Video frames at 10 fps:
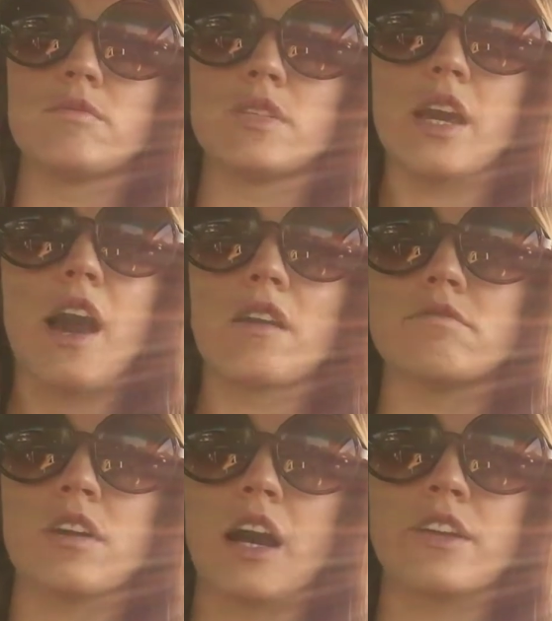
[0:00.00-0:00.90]
yeah,
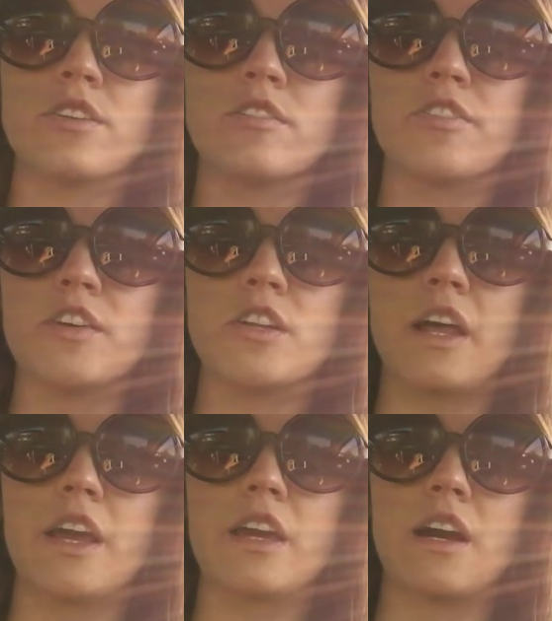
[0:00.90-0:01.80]
I don't feel
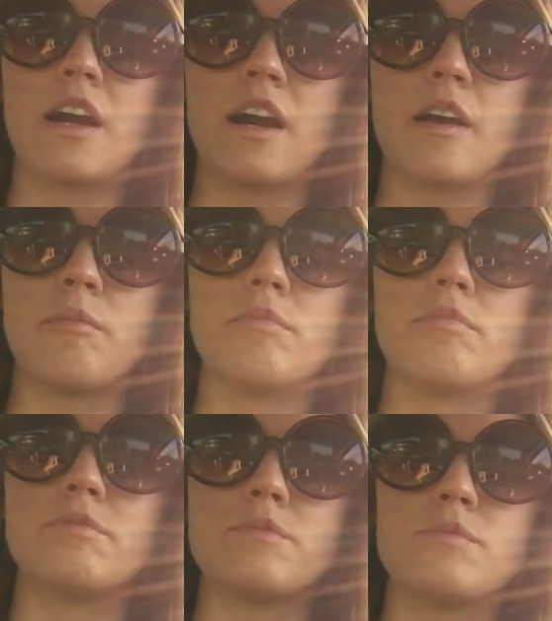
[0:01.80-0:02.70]
like
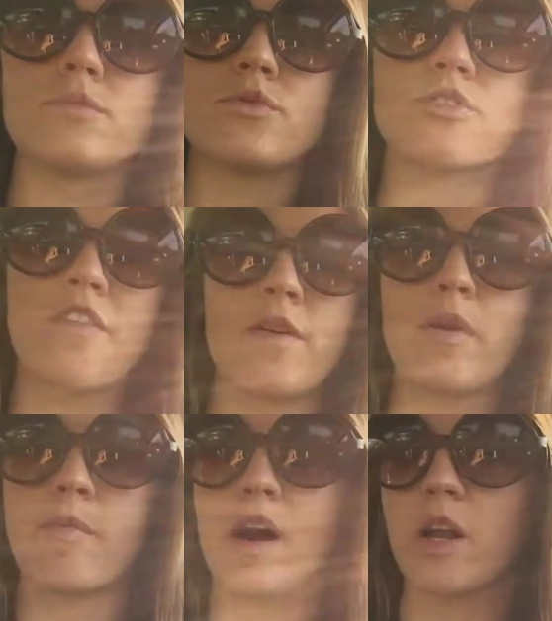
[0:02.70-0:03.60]
I'm shoving
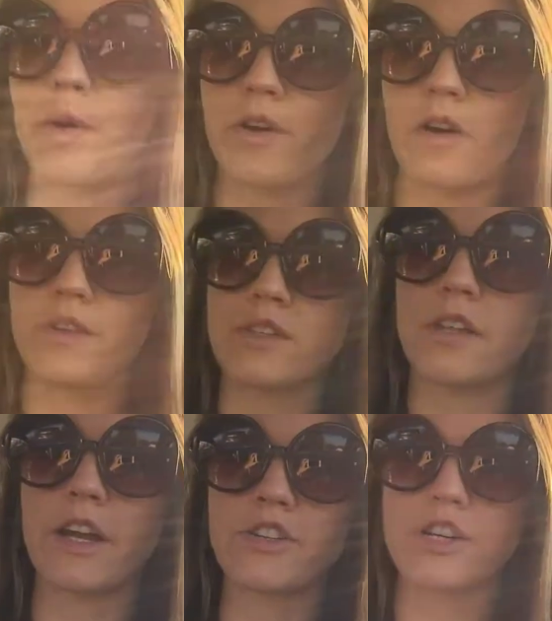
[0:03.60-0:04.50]
my body with all this
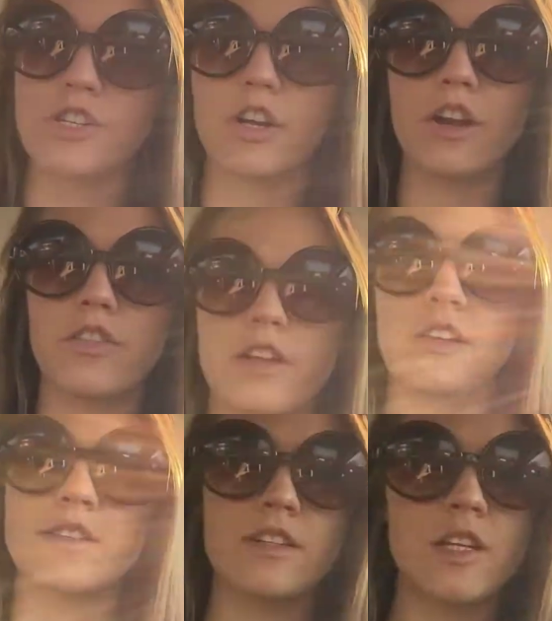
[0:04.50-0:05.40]
extra sugar that
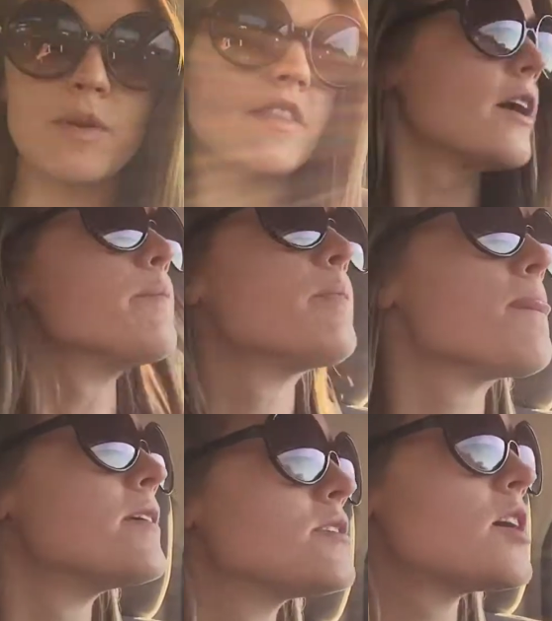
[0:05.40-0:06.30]
doesn't need to be in there.
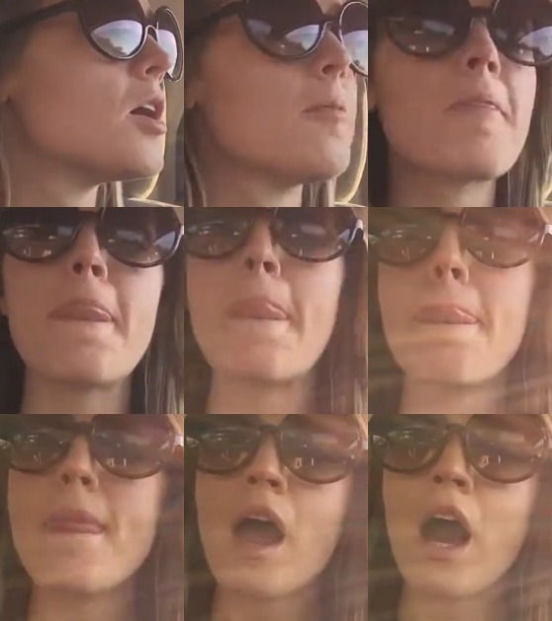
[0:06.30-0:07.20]
So
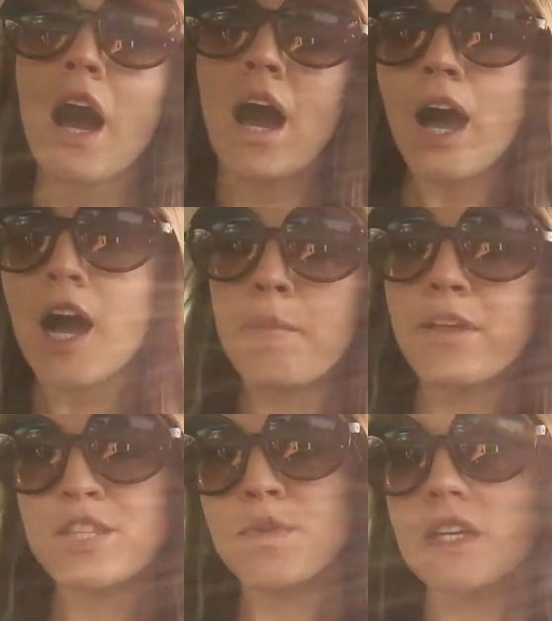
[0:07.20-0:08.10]

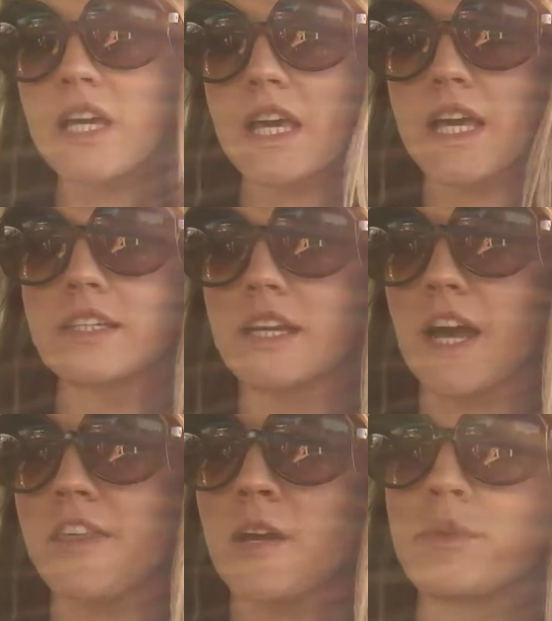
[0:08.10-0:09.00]
that's really it.
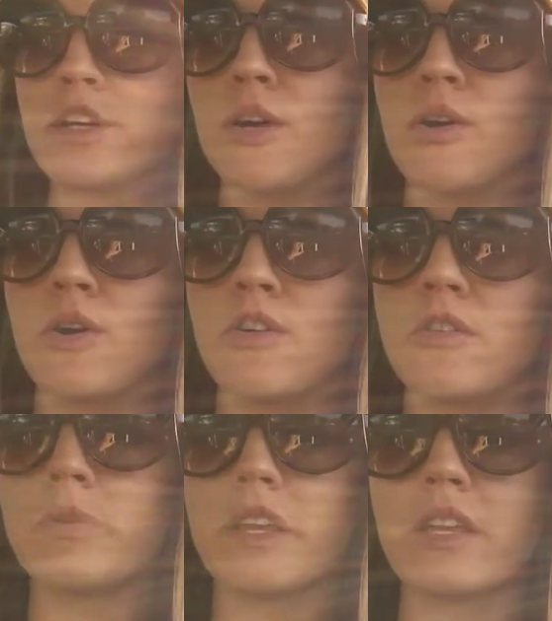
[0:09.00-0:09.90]
I think I'm gonna go
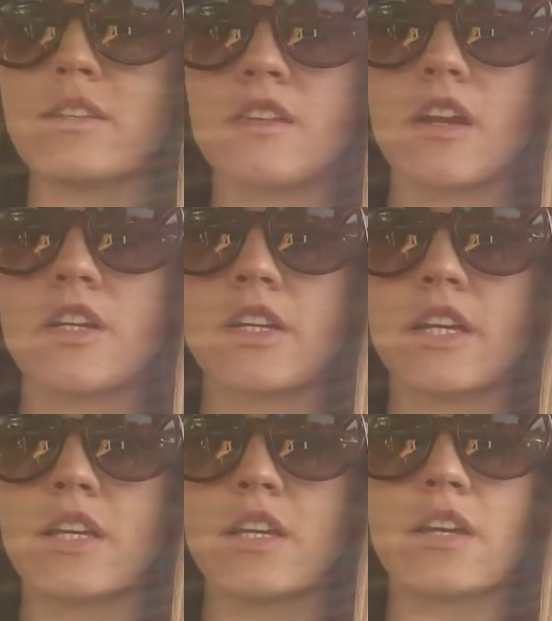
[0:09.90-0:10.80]
home and start
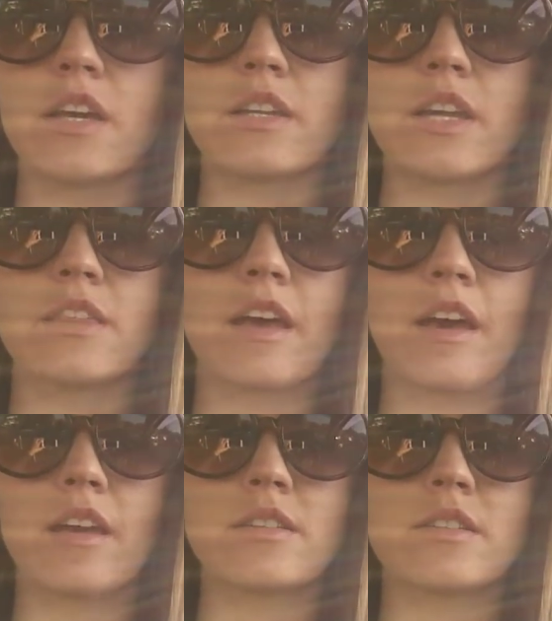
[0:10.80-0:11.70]
cooking and get
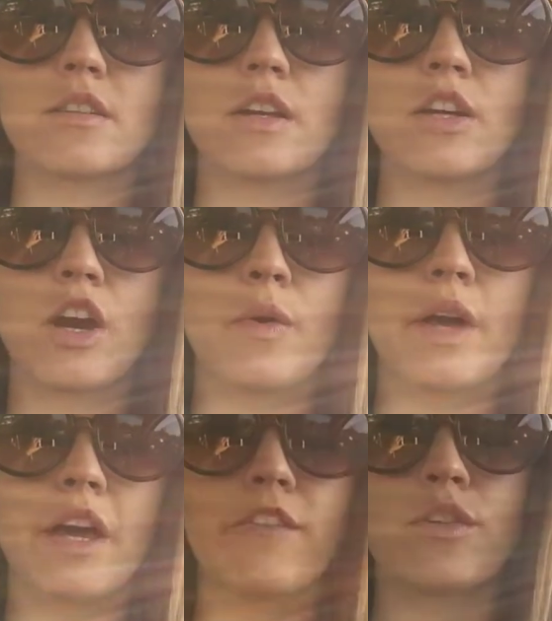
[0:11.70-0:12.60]
that
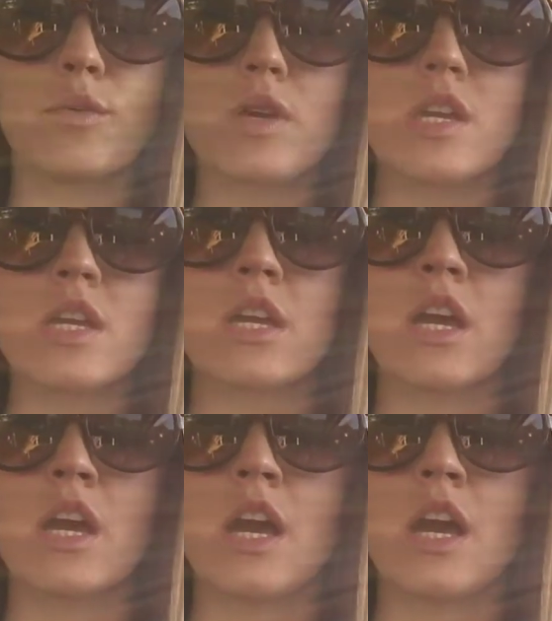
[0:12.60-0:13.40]
going for the week.